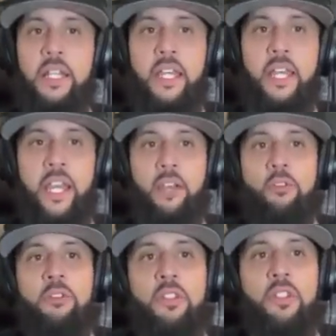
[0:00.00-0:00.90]

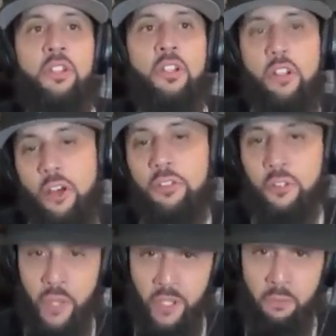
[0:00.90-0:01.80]
the loss was
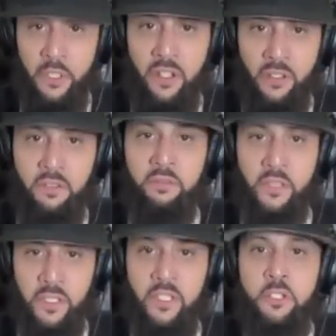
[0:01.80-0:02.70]
better because of it.
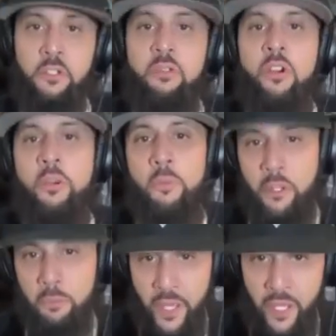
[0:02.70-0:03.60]
You are a better
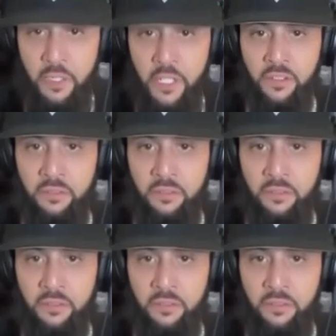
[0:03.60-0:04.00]
man because of it.